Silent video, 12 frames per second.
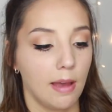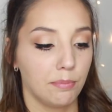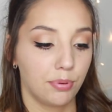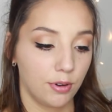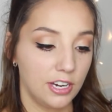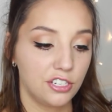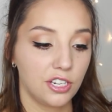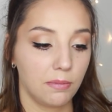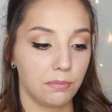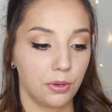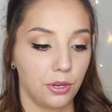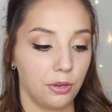and
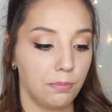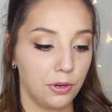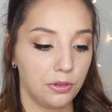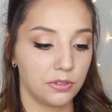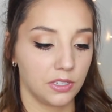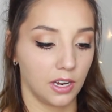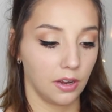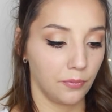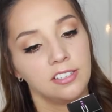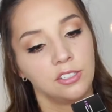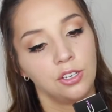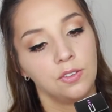pre-shampoo booster.
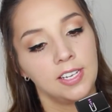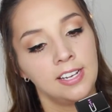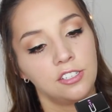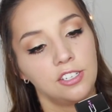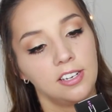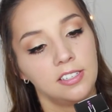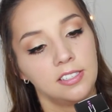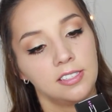It soothes itching,